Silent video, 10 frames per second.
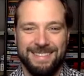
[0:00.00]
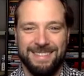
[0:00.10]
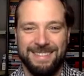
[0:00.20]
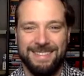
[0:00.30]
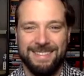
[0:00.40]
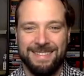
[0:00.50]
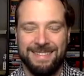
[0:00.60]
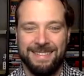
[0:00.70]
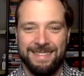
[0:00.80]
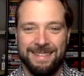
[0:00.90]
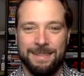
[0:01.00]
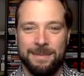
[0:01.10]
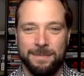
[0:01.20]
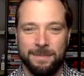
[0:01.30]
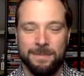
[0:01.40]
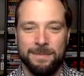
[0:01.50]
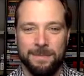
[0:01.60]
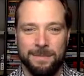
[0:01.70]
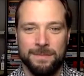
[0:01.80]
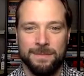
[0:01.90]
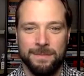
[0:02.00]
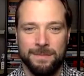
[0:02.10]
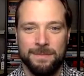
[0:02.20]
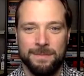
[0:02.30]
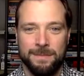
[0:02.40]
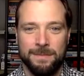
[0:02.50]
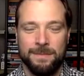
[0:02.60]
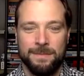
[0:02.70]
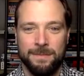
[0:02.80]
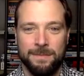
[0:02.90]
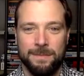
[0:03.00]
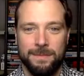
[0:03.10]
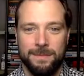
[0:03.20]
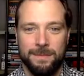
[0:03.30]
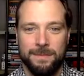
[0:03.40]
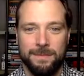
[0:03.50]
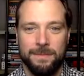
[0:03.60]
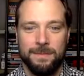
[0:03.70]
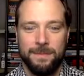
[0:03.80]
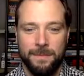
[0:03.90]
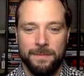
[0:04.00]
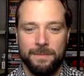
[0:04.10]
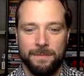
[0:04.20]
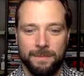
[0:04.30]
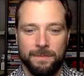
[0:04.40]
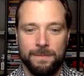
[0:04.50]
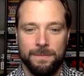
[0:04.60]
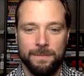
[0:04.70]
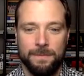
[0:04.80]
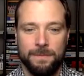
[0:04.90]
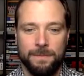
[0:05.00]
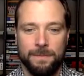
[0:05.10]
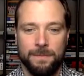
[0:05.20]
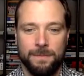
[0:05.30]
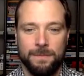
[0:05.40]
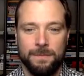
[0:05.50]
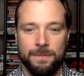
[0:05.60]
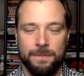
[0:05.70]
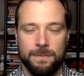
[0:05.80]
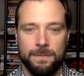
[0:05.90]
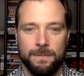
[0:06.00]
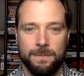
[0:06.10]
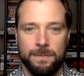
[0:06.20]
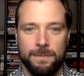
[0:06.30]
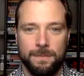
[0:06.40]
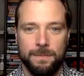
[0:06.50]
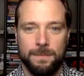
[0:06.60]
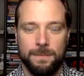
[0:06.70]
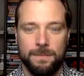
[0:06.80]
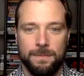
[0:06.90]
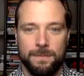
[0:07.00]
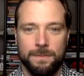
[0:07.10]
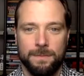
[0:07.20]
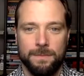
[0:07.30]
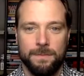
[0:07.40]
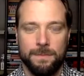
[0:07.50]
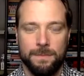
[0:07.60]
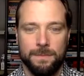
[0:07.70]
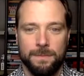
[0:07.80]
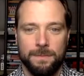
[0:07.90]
No words are spoken by the person on screen.